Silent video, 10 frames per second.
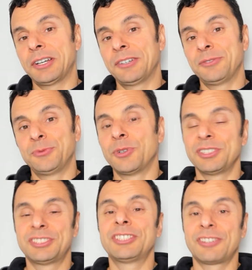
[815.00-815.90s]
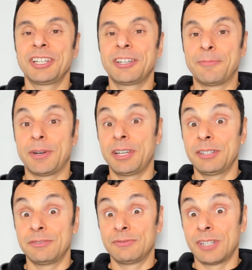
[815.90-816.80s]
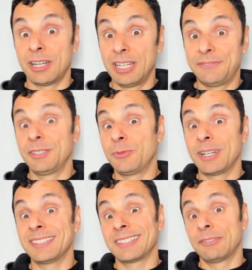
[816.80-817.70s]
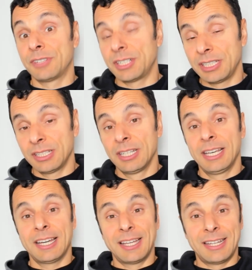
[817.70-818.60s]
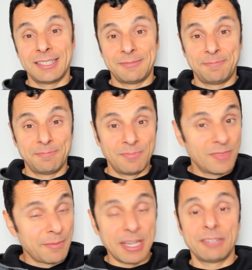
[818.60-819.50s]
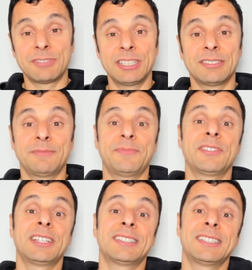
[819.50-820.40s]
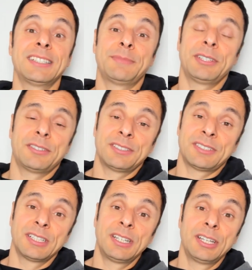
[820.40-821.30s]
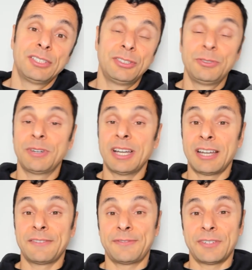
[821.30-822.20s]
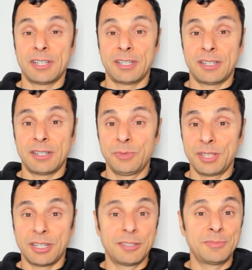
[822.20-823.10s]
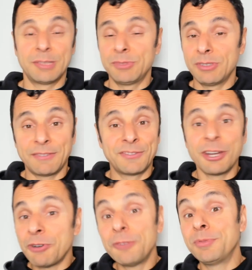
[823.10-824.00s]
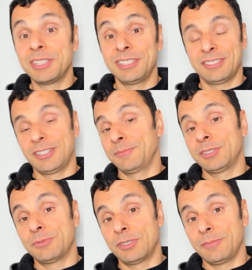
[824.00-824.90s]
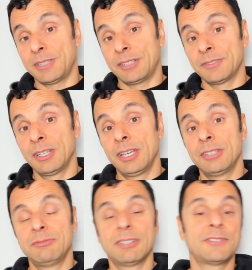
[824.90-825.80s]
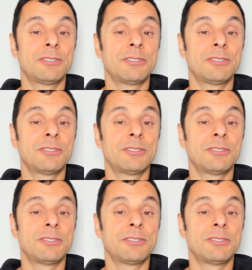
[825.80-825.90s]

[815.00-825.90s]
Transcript: wants to try and combine lifting weights and running. And the main reason for this is because you have, with a home gym, you have no opening times to worry about. You have no